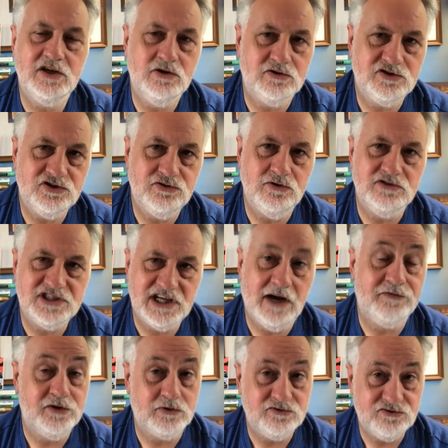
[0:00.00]
your true
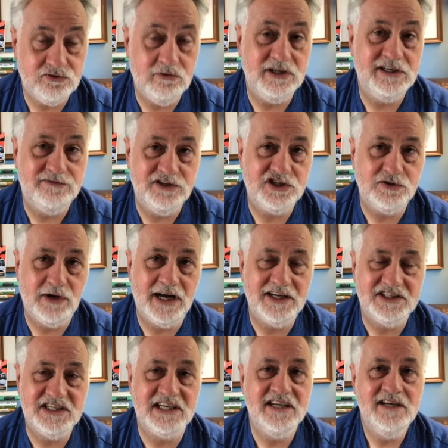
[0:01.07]
self, your true
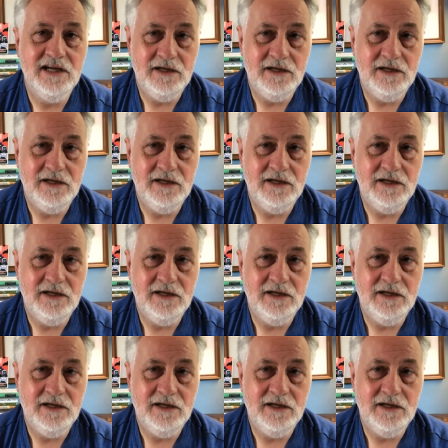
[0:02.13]
individuality,